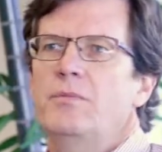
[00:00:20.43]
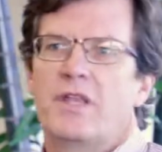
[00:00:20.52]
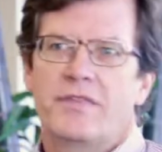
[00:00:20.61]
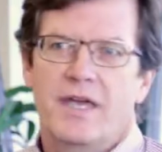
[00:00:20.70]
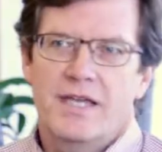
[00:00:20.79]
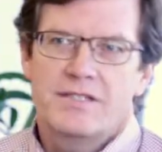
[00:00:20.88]
of the
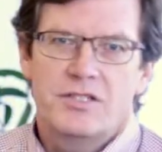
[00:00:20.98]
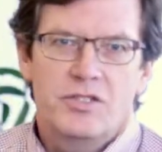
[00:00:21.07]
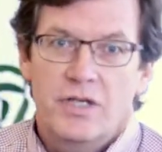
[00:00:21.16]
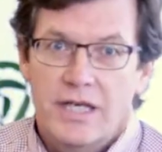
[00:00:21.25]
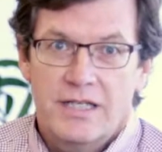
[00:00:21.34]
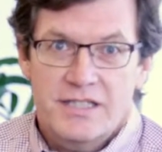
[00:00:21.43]
things that you
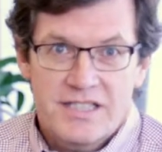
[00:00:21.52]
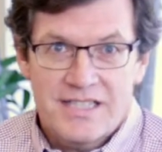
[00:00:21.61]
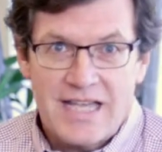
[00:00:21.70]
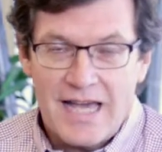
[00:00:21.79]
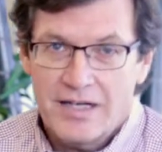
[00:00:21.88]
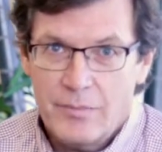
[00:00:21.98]
get
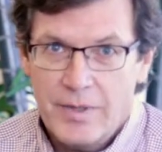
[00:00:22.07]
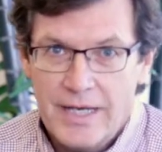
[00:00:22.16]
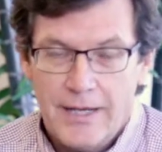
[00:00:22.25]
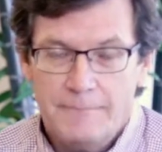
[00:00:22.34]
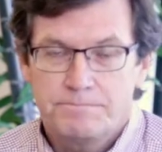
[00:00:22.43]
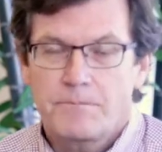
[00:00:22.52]
excited
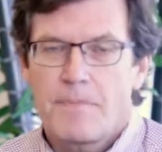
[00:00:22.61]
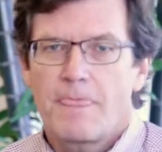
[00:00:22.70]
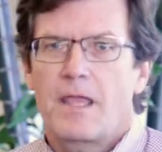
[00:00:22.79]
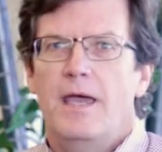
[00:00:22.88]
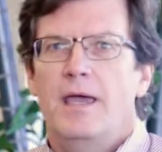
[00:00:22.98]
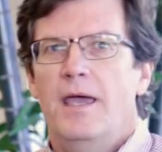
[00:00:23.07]
about.
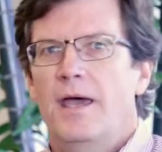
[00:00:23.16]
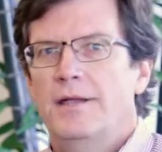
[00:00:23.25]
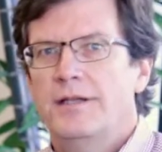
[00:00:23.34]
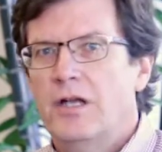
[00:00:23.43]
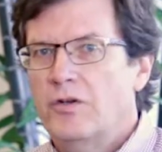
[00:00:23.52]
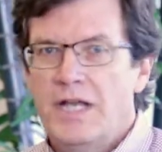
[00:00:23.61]

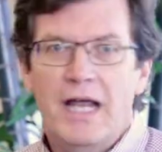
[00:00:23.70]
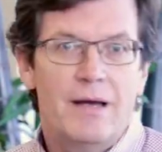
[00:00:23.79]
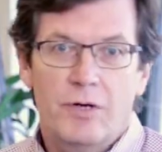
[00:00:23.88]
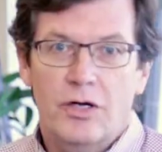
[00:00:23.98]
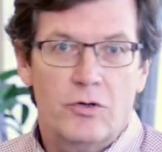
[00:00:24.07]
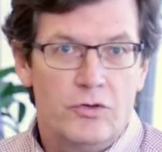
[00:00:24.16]
And, you know, today I'm
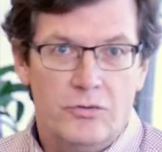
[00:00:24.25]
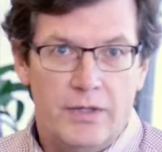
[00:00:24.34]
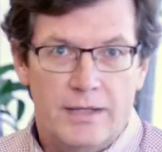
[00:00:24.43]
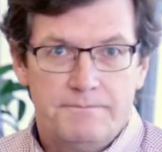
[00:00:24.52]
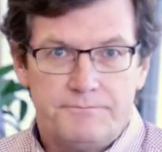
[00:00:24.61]
not going to do that.